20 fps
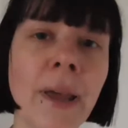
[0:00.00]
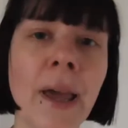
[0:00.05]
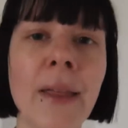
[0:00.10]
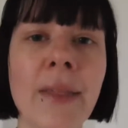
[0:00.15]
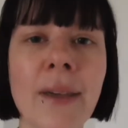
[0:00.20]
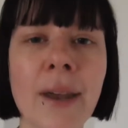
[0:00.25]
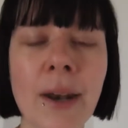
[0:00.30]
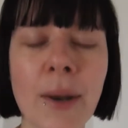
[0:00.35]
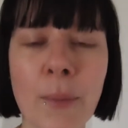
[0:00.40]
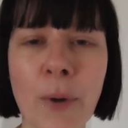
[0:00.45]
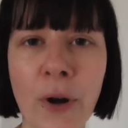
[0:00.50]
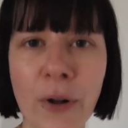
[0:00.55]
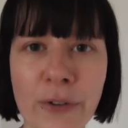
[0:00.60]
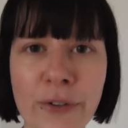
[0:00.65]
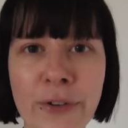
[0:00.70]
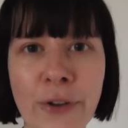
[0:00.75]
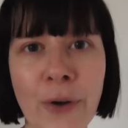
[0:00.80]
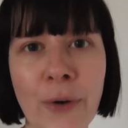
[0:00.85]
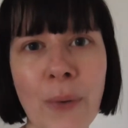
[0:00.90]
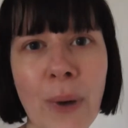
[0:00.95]
And then I'm
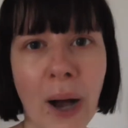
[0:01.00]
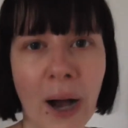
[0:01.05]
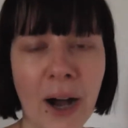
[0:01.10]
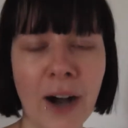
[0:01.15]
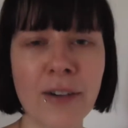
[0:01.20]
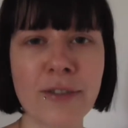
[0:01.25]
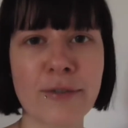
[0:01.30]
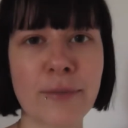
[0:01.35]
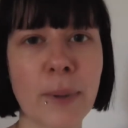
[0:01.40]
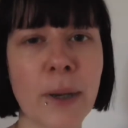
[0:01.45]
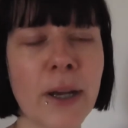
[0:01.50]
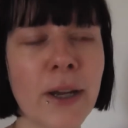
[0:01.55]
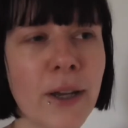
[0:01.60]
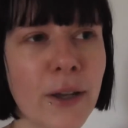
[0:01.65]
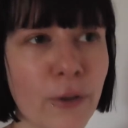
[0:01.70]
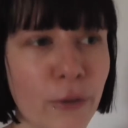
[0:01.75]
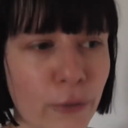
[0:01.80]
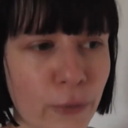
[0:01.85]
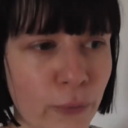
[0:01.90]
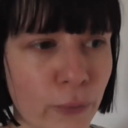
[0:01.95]
also halfway
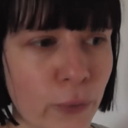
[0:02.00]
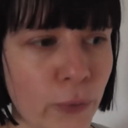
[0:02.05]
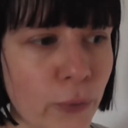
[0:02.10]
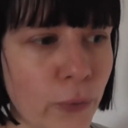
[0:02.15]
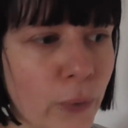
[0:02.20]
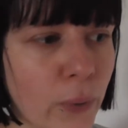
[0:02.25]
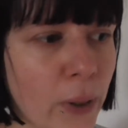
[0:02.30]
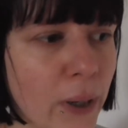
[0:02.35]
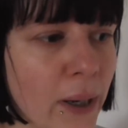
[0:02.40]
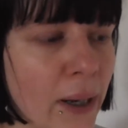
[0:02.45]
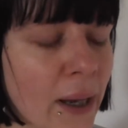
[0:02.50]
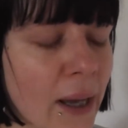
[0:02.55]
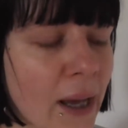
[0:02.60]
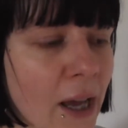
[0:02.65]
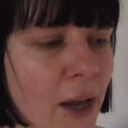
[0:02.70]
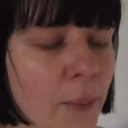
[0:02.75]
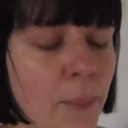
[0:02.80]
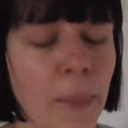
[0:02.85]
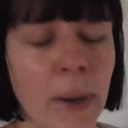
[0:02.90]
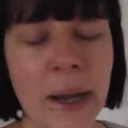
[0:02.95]
through
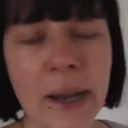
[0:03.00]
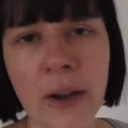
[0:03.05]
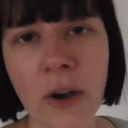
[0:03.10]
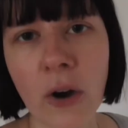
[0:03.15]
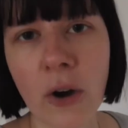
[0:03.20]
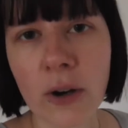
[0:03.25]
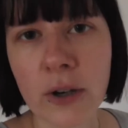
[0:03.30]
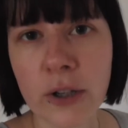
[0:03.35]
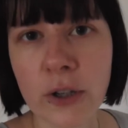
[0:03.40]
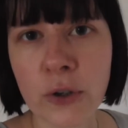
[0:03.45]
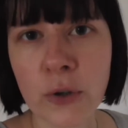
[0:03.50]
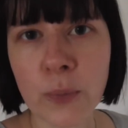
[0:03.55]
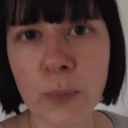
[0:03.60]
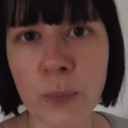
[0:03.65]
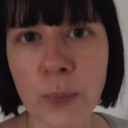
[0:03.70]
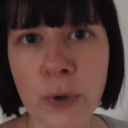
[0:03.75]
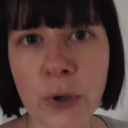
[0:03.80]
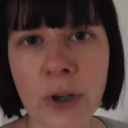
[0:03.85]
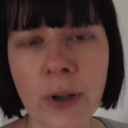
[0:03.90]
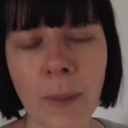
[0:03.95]
my
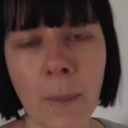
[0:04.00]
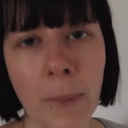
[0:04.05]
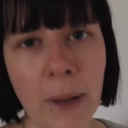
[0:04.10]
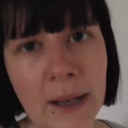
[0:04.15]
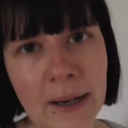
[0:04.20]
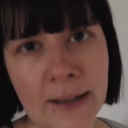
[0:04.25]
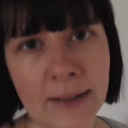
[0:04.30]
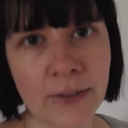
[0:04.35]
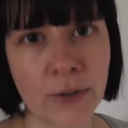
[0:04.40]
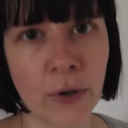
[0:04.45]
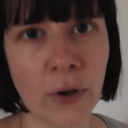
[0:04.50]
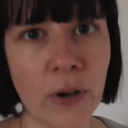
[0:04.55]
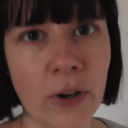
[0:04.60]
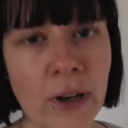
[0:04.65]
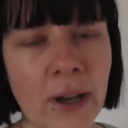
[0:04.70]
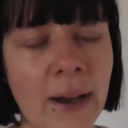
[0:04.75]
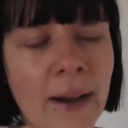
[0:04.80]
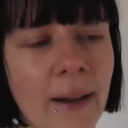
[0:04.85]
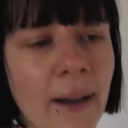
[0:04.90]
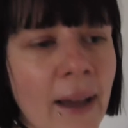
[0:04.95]
audiobook
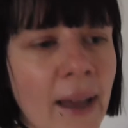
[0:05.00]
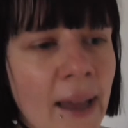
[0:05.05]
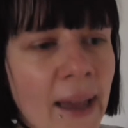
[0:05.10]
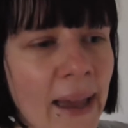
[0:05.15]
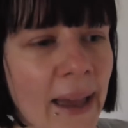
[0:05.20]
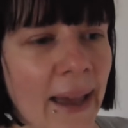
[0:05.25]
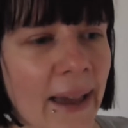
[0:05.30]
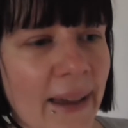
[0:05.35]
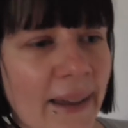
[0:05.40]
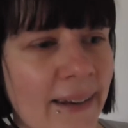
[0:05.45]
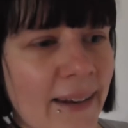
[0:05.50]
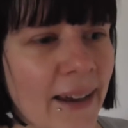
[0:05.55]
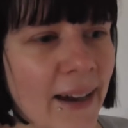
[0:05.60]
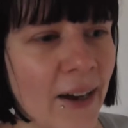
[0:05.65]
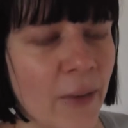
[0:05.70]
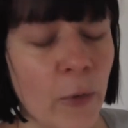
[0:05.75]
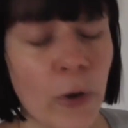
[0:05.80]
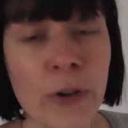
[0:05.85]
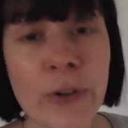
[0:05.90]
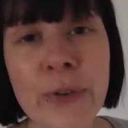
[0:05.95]
Belladonna, and
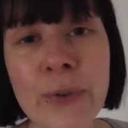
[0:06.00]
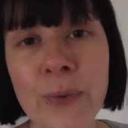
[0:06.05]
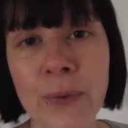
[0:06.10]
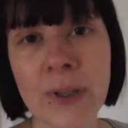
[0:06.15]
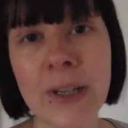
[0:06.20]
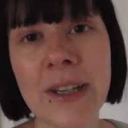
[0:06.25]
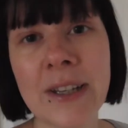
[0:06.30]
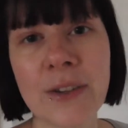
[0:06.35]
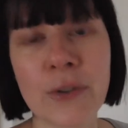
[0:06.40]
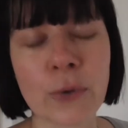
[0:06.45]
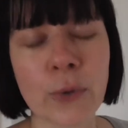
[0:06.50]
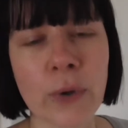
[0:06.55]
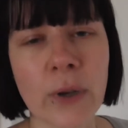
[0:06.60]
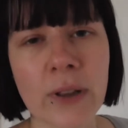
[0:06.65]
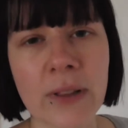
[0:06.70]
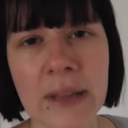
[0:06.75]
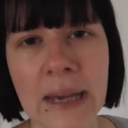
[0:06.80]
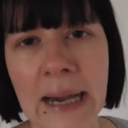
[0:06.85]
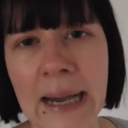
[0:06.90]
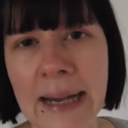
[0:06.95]
I'm also really
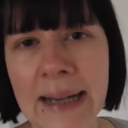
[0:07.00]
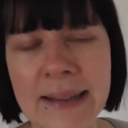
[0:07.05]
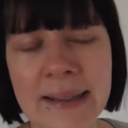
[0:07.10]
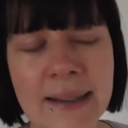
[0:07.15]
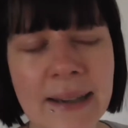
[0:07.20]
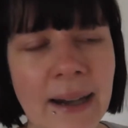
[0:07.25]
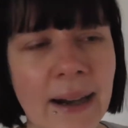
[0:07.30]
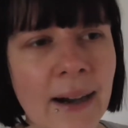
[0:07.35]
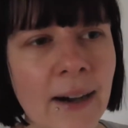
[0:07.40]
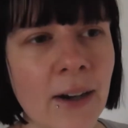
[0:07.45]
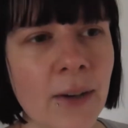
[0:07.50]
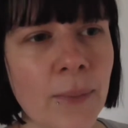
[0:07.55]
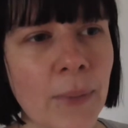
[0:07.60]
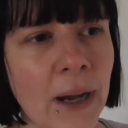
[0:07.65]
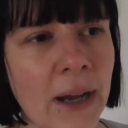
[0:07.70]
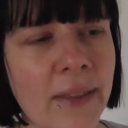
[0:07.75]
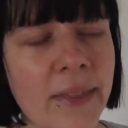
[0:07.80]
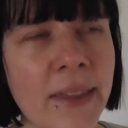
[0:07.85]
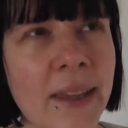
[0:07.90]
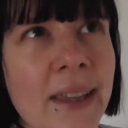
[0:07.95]
enjoying that.
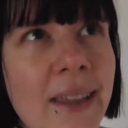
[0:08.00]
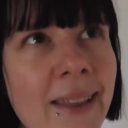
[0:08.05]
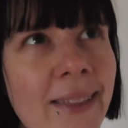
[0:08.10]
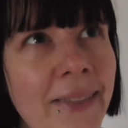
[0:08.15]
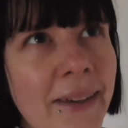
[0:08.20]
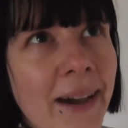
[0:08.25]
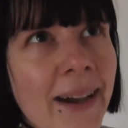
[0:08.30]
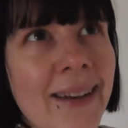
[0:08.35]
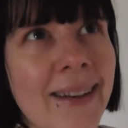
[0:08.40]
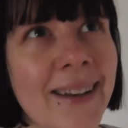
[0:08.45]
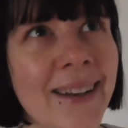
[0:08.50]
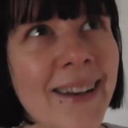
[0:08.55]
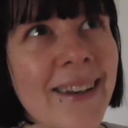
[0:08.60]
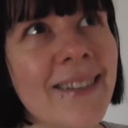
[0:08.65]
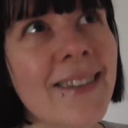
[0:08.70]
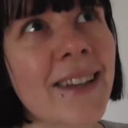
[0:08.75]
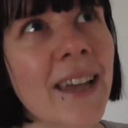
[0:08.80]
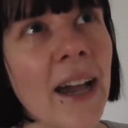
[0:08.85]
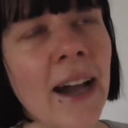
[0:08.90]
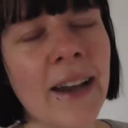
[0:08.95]
I think that it
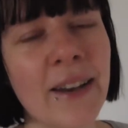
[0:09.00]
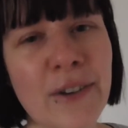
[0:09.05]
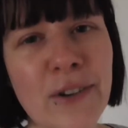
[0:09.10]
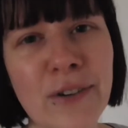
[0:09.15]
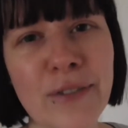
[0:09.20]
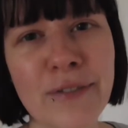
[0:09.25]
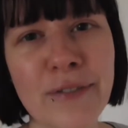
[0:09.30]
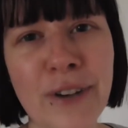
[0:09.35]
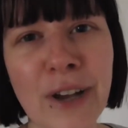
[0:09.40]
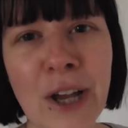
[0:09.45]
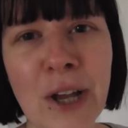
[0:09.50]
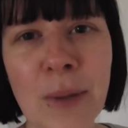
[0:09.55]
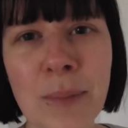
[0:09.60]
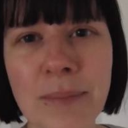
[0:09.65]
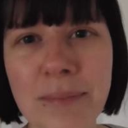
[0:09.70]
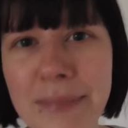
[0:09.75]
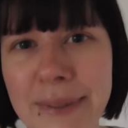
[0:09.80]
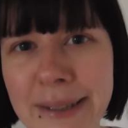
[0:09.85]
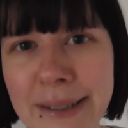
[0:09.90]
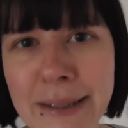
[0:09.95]
is kind of
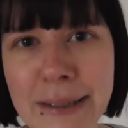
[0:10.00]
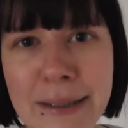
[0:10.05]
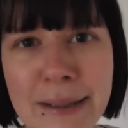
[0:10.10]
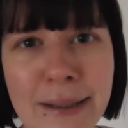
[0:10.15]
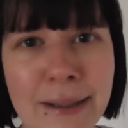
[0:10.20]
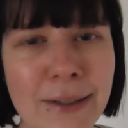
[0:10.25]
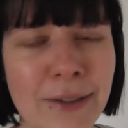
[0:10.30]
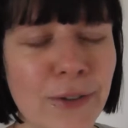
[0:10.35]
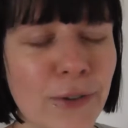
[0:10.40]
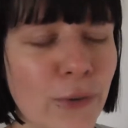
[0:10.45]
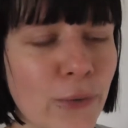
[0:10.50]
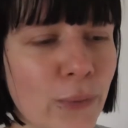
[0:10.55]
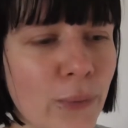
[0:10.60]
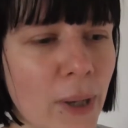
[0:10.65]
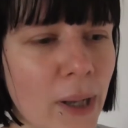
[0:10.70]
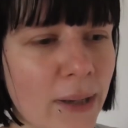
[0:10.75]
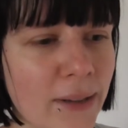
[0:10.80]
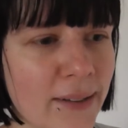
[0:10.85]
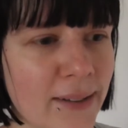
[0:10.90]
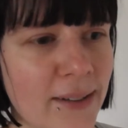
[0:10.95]
mean to
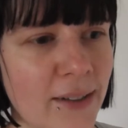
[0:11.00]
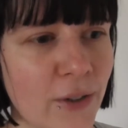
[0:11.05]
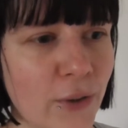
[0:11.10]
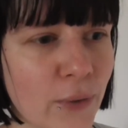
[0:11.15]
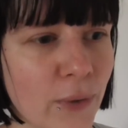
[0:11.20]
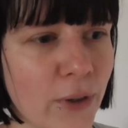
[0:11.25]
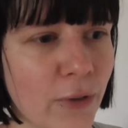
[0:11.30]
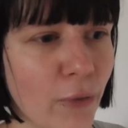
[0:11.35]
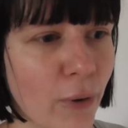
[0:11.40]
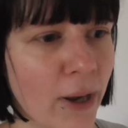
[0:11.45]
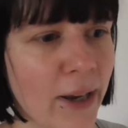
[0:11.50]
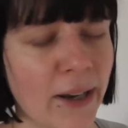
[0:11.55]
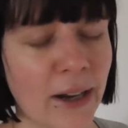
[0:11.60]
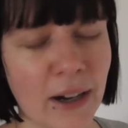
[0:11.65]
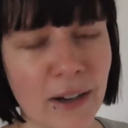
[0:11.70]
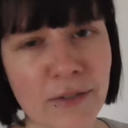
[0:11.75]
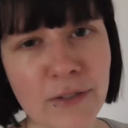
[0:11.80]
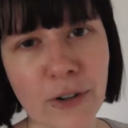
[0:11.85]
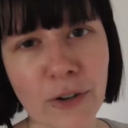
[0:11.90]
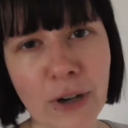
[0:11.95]
listen to it right
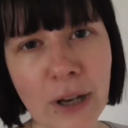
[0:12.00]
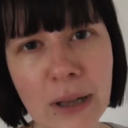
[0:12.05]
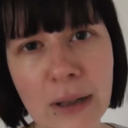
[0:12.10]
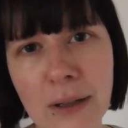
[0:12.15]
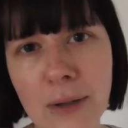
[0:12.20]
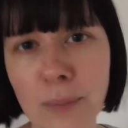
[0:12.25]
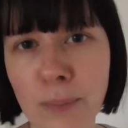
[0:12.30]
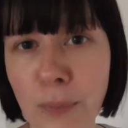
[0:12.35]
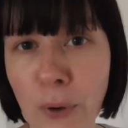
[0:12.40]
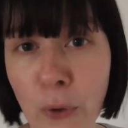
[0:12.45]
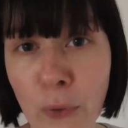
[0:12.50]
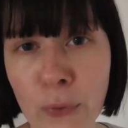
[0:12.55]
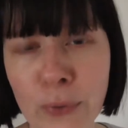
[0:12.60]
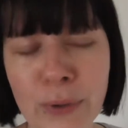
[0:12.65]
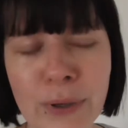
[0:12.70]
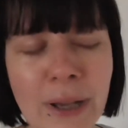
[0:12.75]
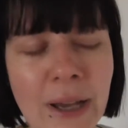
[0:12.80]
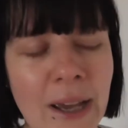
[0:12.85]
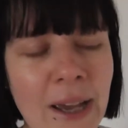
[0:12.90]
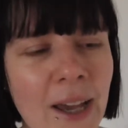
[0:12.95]
after Nettle and
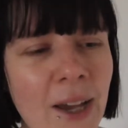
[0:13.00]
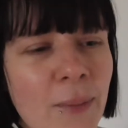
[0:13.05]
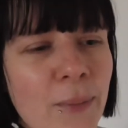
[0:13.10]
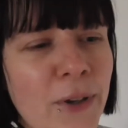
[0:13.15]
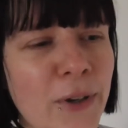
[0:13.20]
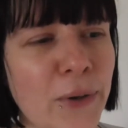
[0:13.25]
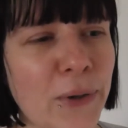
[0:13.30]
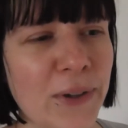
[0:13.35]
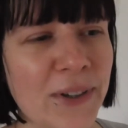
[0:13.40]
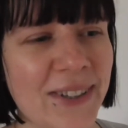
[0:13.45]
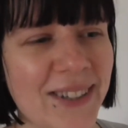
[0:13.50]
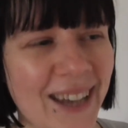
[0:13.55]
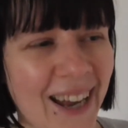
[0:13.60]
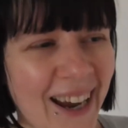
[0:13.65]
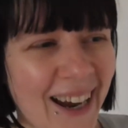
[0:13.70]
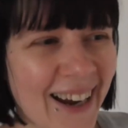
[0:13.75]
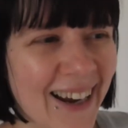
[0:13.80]
Bone, because